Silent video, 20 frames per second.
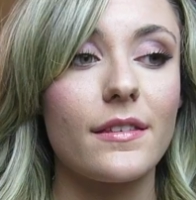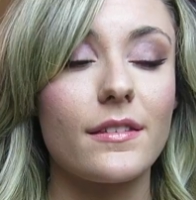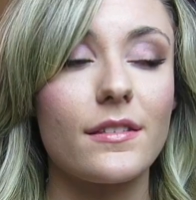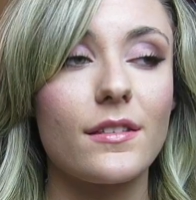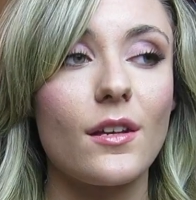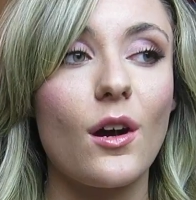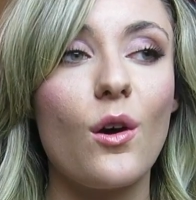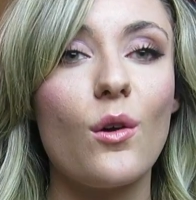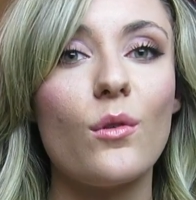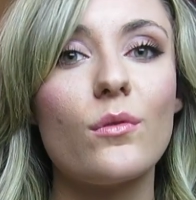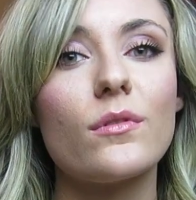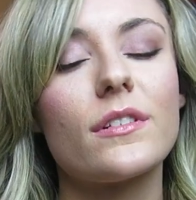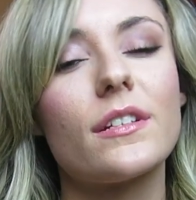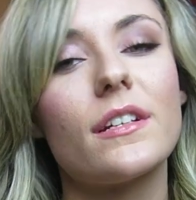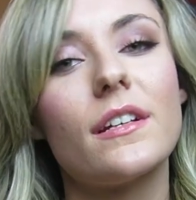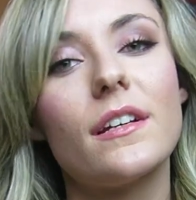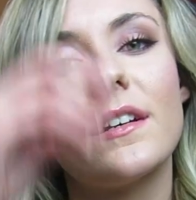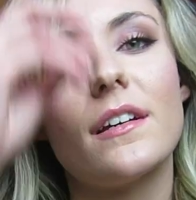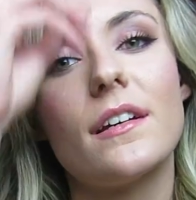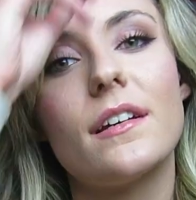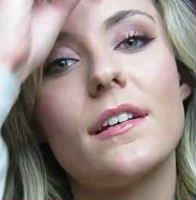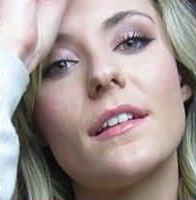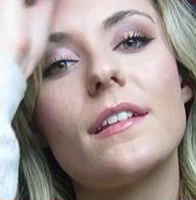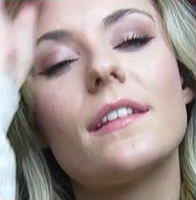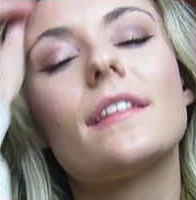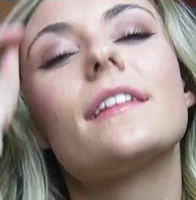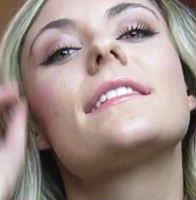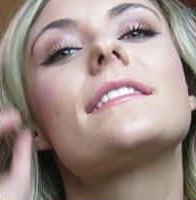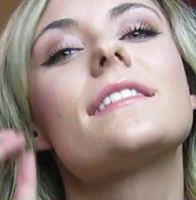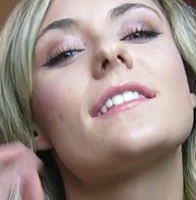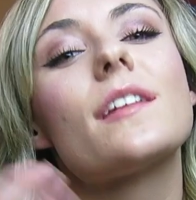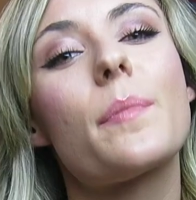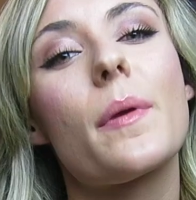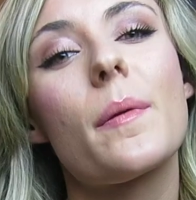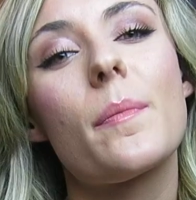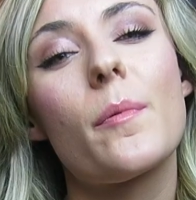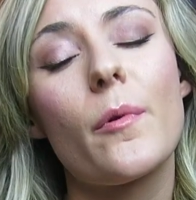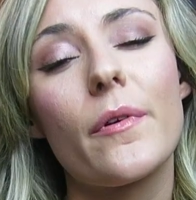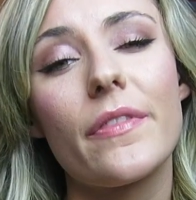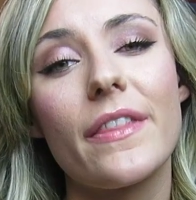Don't listen to
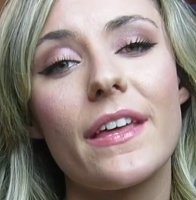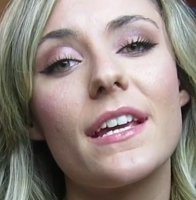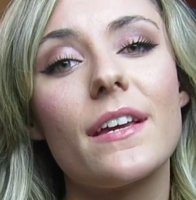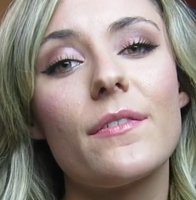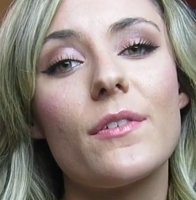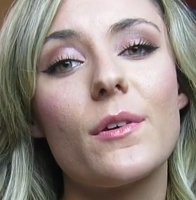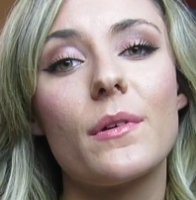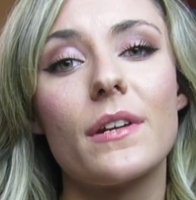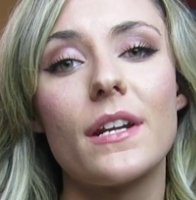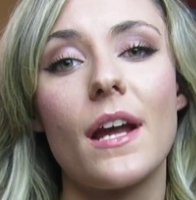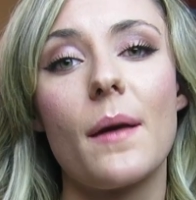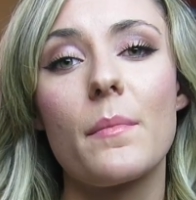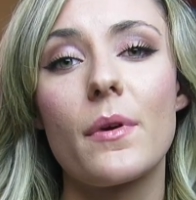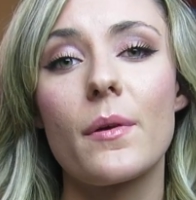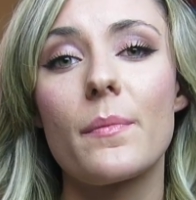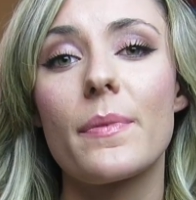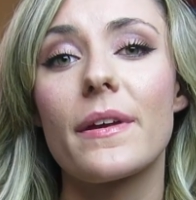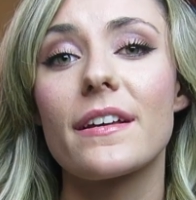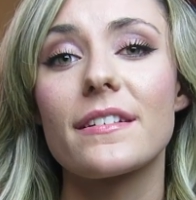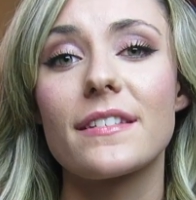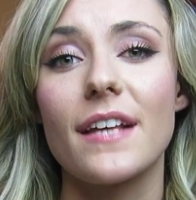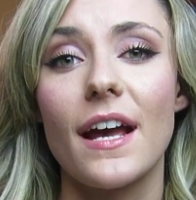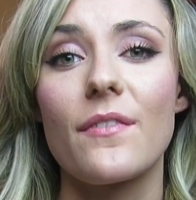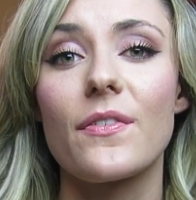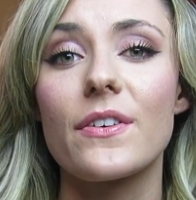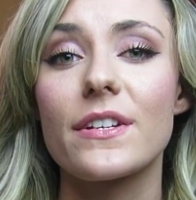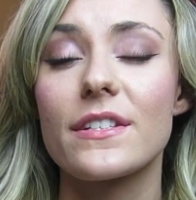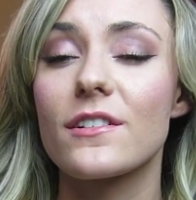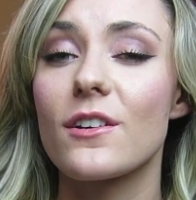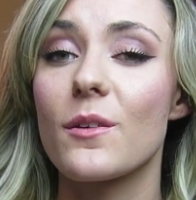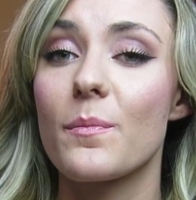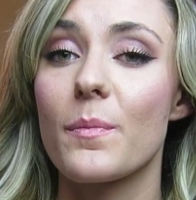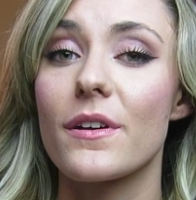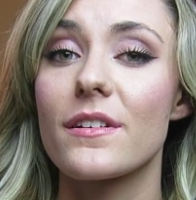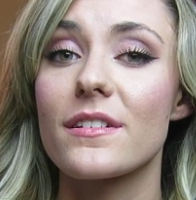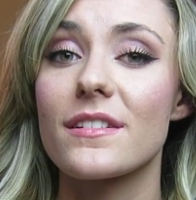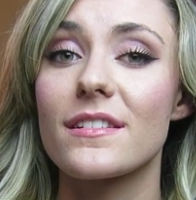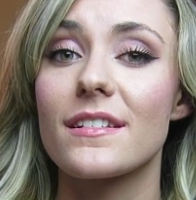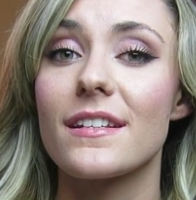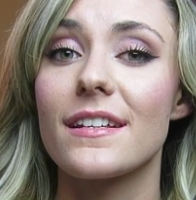people when they give you a number, because every single
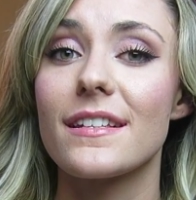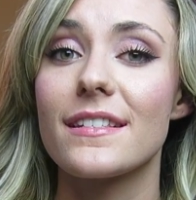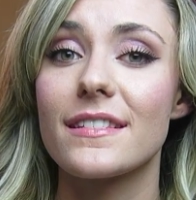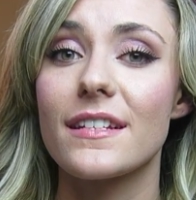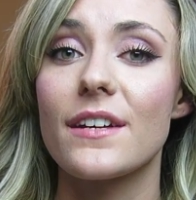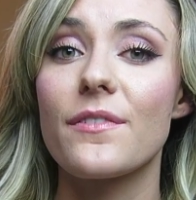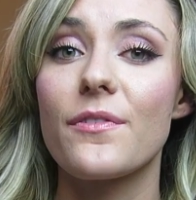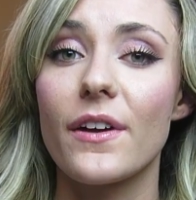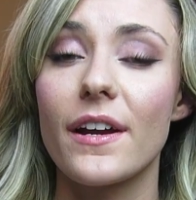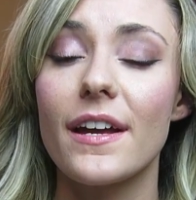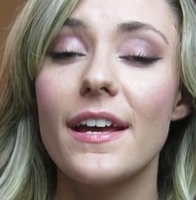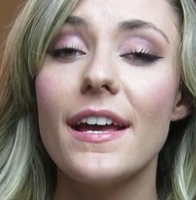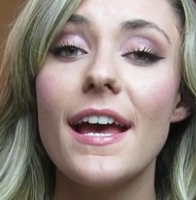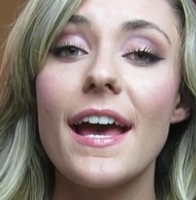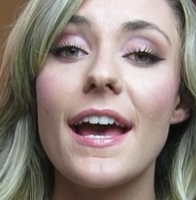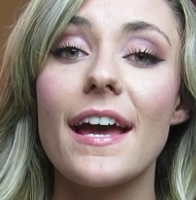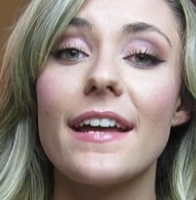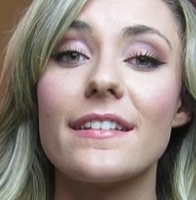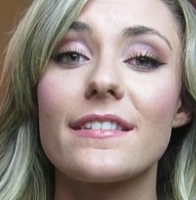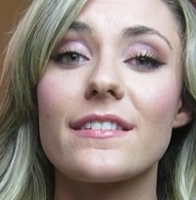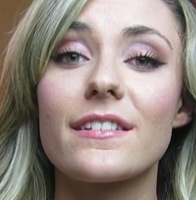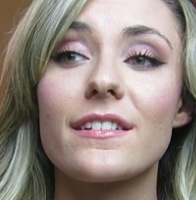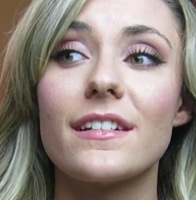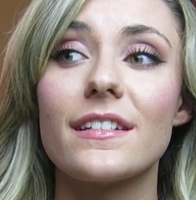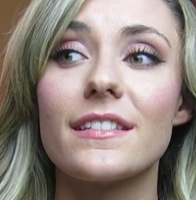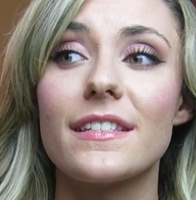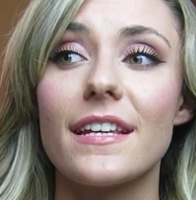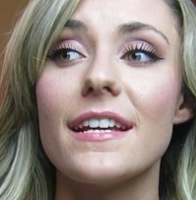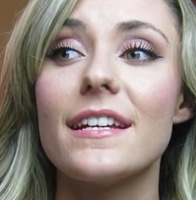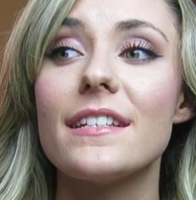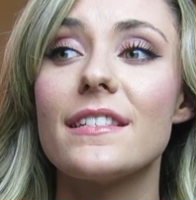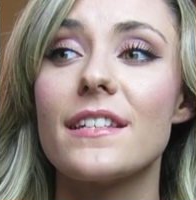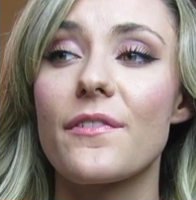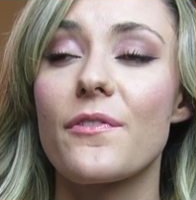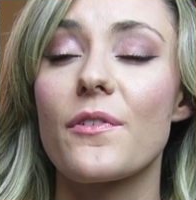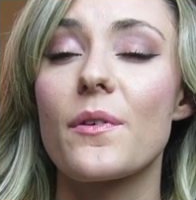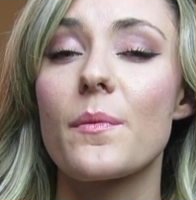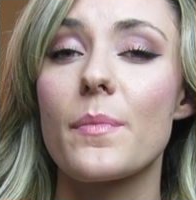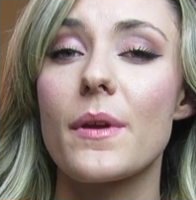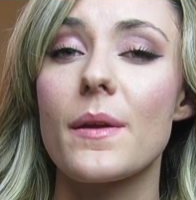person is different, and it's going to take
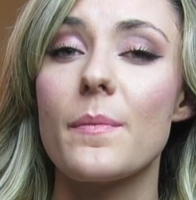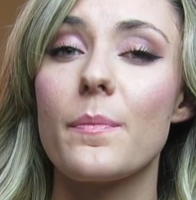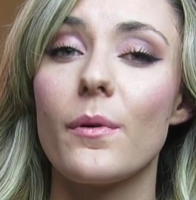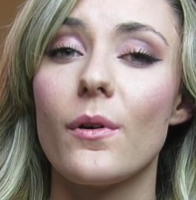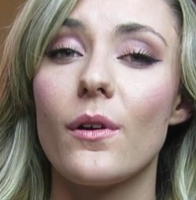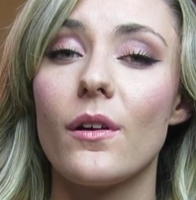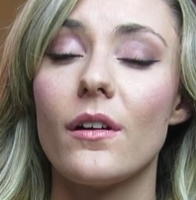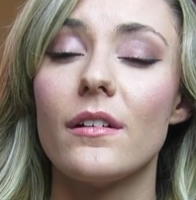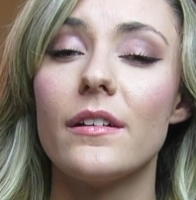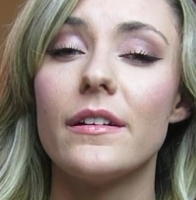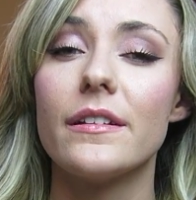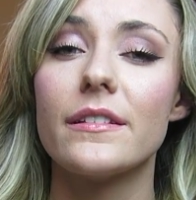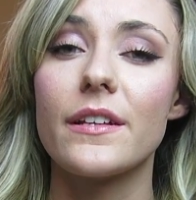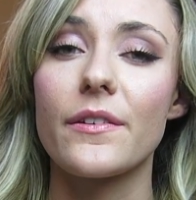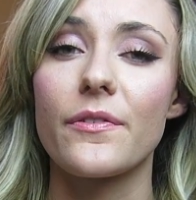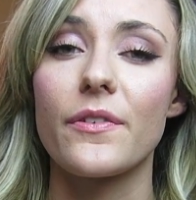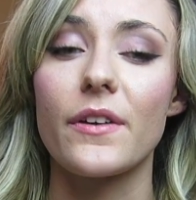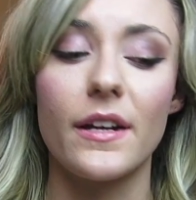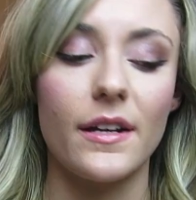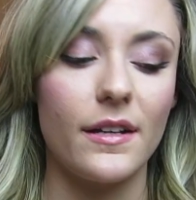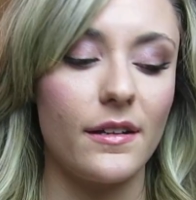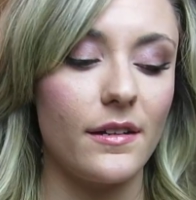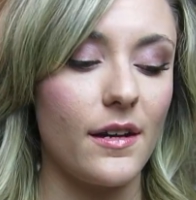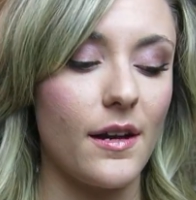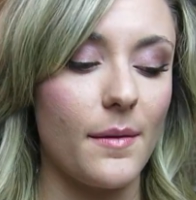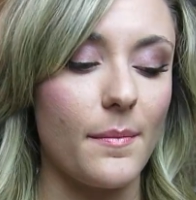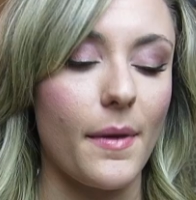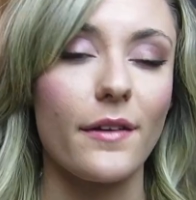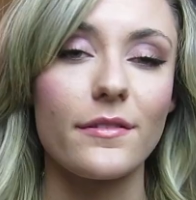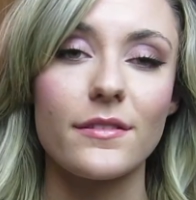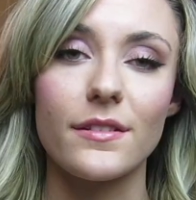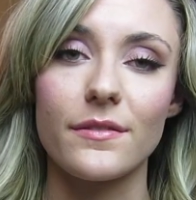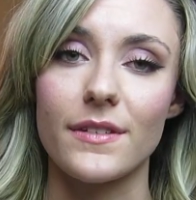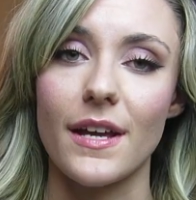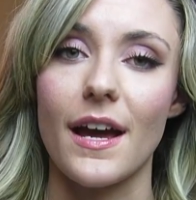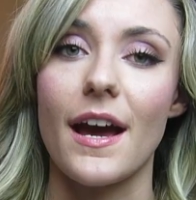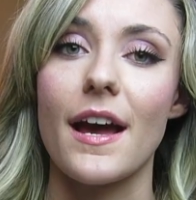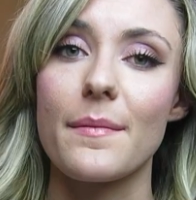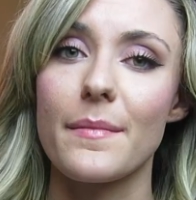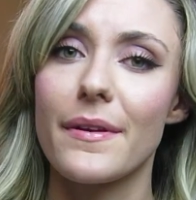different people different amounts of
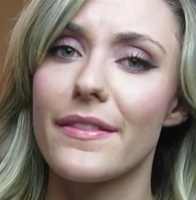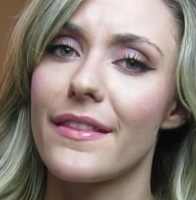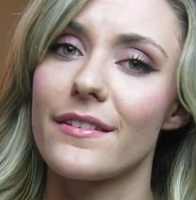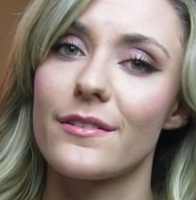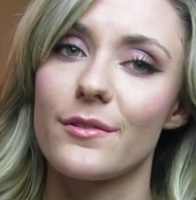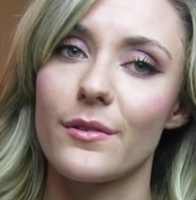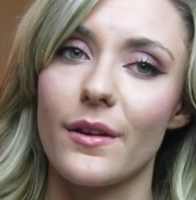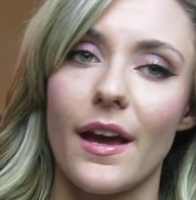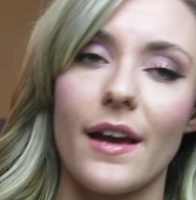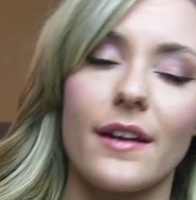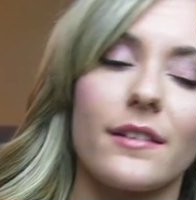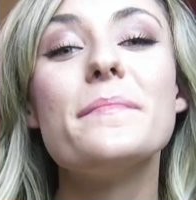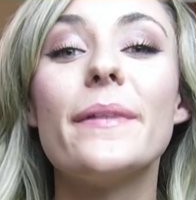time, and that's okay.